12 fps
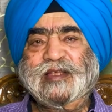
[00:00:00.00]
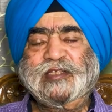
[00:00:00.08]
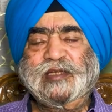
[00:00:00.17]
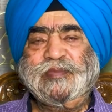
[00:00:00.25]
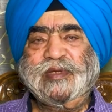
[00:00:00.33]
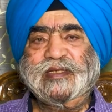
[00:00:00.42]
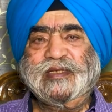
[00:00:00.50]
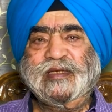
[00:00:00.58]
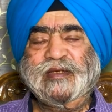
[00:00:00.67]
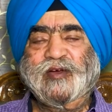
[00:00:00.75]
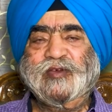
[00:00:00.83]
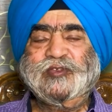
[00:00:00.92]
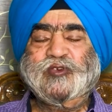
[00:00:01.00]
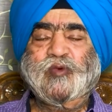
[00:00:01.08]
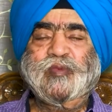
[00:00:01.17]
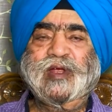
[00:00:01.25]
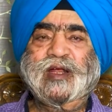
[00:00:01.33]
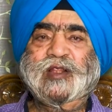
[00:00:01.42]
SGPC or
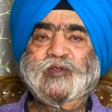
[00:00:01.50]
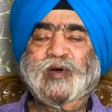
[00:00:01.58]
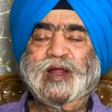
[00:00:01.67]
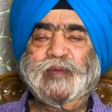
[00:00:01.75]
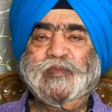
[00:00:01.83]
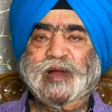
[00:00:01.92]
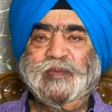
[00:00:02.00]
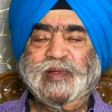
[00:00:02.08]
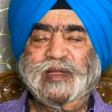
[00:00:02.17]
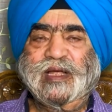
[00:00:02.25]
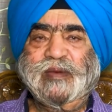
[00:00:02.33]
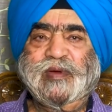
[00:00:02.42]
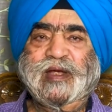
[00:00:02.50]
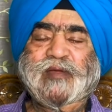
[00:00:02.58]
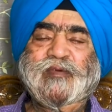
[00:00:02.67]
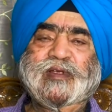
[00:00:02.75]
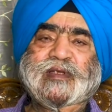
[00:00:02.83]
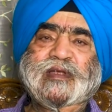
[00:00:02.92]
Shiromani Gurdwara Prabandhak Committee
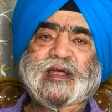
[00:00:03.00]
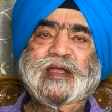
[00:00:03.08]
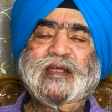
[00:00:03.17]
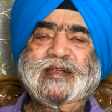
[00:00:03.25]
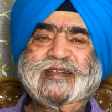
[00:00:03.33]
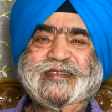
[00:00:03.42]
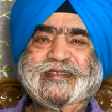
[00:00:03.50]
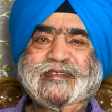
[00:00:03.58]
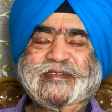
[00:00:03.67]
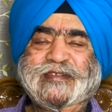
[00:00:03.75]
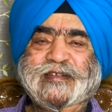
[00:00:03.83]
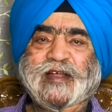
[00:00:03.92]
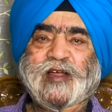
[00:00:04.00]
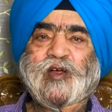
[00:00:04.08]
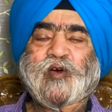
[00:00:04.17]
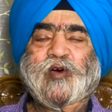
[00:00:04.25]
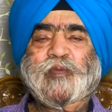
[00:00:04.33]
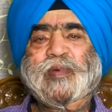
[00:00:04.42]
was concerned,
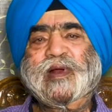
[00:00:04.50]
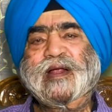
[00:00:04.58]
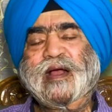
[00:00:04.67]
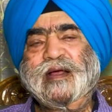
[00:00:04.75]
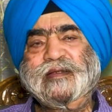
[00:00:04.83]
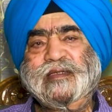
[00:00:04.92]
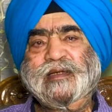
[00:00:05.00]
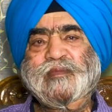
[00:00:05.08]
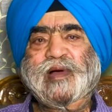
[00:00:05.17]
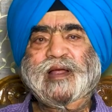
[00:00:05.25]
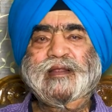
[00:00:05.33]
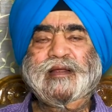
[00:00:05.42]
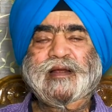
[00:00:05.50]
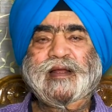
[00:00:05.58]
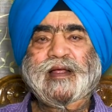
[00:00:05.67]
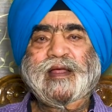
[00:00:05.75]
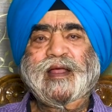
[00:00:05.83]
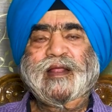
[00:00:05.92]
or Prakash Singh Badal,
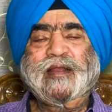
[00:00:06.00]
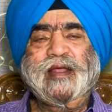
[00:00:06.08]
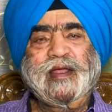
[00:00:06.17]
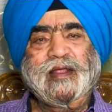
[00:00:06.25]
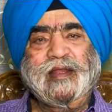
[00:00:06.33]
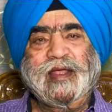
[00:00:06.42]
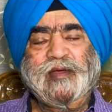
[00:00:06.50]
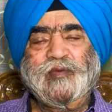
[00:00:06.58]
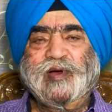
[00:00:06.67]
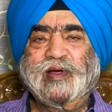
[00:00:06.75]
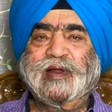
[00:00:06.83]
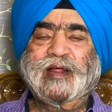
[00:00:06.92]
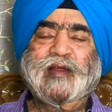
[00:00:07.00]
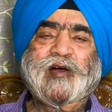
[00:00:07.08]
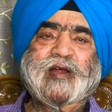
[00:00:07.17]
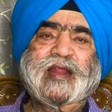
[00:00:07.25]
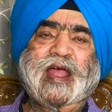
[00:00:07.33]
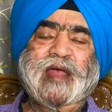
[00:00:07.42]
they were
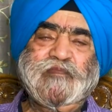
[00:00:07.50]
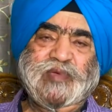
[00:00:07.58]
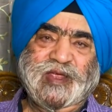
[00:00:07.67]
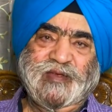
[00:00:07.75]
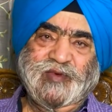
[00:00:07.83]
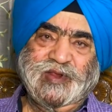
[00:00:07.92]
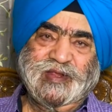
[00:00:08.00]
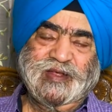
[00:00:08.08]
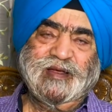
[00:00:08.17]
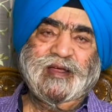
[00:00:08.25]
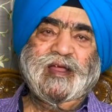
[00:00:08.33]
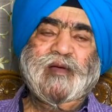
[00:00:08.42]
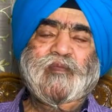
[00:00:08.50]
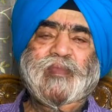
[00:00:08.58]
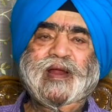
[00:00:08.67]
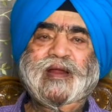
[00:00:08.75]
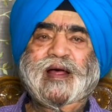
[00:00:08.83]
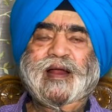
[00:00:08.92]
not happy with the
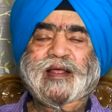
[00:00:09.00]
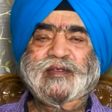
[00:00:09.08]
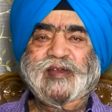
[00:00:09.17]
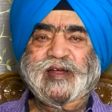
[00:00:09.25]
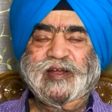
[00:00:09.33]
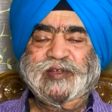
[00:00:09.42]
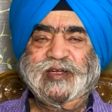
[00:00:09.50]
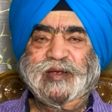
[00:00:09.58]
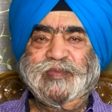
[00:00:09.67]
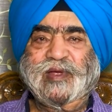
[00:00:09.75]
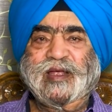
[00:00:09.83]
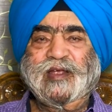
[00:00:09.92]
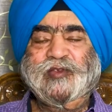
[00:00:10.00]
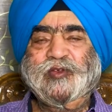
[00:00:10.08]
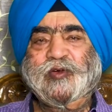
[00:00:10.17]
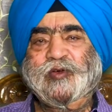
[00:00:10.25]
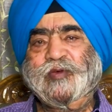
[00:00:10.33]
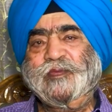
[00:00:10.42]
Barnala's leadership.
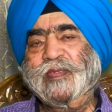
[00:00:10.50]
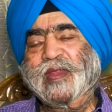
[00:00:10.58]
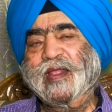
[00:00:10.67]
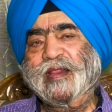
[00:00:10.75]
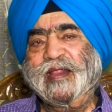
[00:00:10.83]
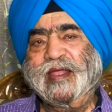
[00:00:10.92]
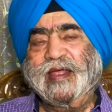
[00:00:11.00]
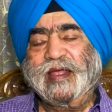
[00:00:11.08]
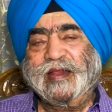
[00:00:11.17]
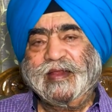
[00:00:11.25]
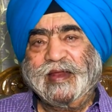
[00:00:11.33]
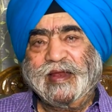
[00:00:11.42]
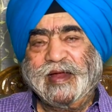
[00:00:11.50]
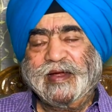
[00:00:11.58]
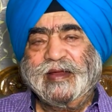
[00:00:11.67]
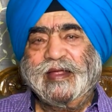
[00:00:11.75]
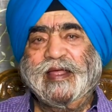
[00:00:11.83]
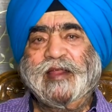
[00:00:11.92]
So they
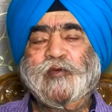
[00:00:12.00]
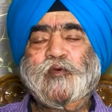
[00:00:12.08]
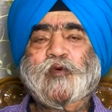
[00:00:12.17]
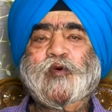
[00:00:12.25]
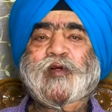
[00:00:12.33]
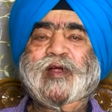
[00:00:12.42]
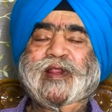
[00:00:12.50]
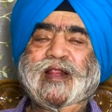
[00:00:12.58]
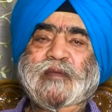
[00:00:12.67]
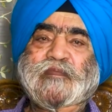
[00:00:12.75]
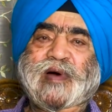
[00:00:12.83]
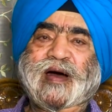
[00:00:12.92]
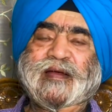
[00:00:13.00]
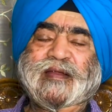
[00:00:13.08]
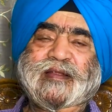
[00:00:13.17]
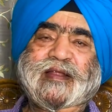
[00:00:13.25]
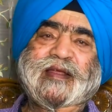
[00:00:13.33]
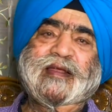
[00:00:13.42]
led a revolt in the party.
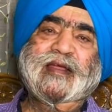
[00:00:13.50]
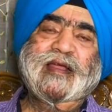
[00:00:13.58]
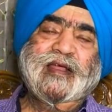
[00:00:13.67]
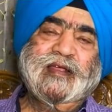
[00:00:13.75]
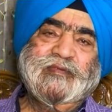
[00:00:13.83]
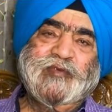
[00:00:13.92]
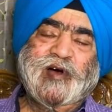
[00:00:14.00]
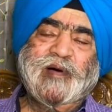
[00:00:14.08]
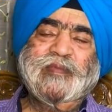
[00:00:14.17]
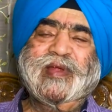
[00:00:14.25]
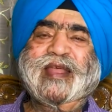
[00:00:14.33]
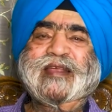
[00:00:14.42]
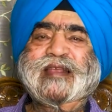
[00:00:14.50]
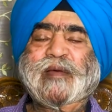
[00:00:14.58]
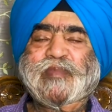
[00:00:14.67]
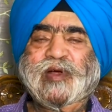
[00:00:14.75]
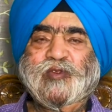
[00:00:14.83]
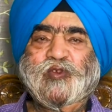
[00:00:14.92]
They formed a
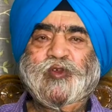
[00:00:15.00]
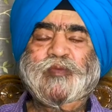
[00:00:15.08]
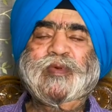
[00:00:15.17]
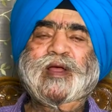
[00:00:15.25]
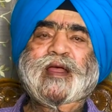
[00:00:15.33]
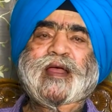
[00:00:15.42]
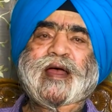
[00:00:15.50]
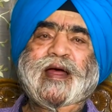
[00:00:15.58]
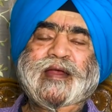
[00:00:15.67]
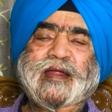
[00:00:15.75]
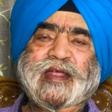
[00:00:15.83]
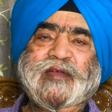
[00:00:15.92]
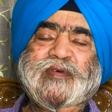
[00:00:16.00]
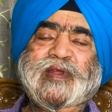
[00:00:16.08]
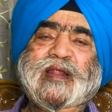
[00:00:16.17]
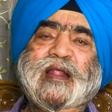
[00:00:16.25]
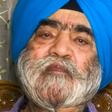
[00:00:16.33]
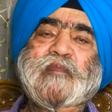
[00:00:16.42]
separate group, and
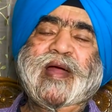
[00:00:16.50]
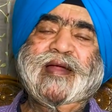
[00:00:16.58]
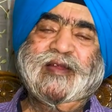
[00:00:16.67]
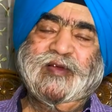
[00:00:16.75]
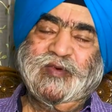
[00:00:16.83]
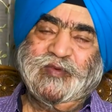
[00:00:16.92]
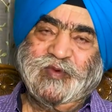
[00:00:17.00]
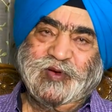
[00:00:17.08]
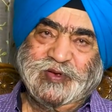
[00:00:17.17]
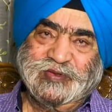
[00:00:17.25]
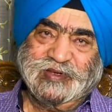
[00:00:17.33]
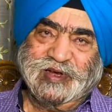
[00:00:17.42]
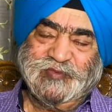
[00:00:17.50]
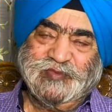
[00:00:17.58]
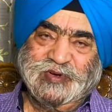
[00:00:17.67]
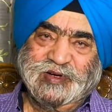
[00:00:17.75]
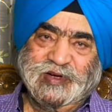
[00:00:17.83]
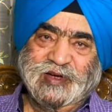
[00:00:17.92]
even the matter was
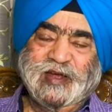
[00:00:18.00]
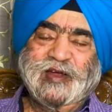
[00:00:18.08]
referred